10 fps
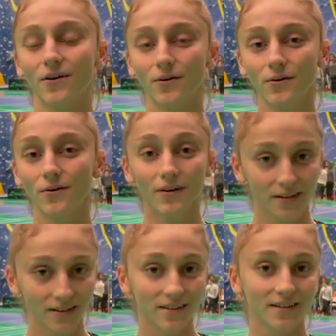home,
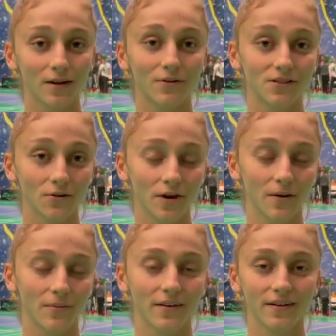and I was so
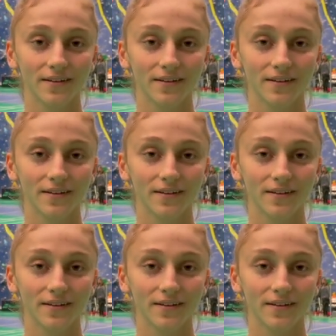happy.